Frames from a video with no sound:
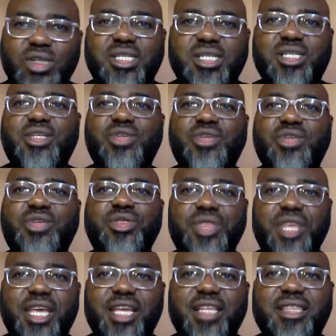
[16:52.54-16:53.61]
Austin,
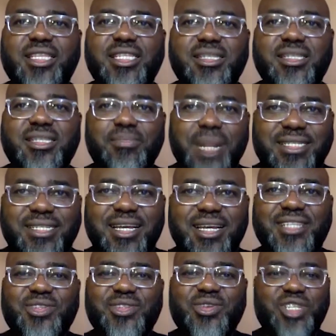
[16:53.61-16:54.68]
you think this
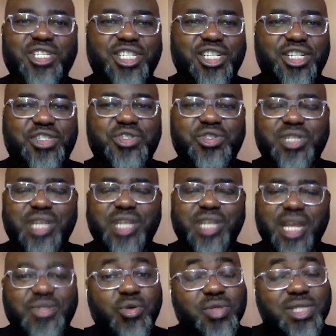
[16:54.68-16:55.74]
matters or these
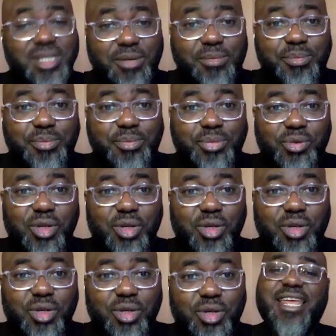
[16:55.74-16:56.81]
issues are so
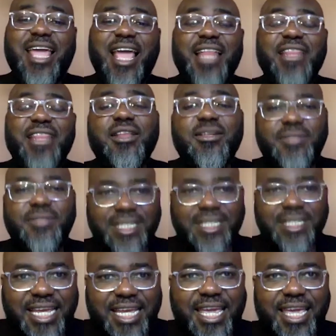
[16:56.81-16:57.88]
simple. At the end
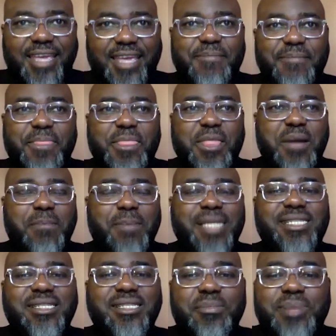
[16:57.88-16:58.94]
of the day,
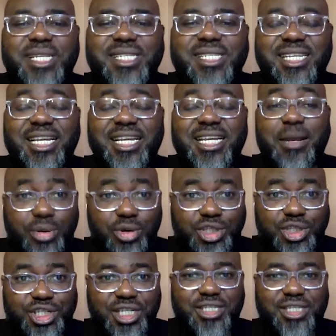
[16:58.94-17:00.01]
my simplistic
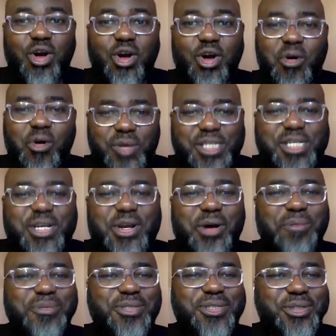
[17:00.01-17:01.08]
approaches
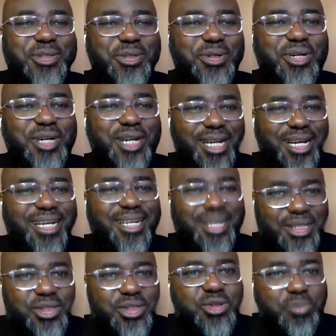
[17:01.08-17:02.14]
always come to
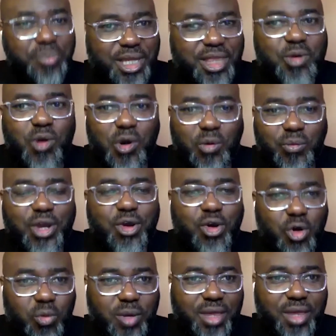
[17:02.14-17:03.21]
to be the one
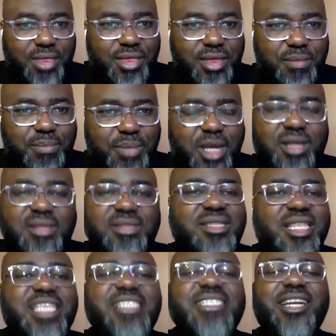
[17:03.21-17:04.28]
we go with
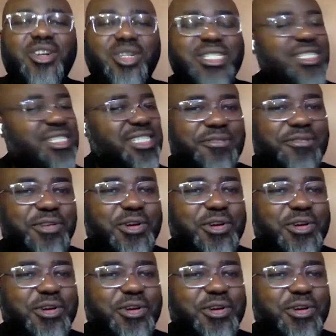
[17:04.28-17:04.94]
because things are not as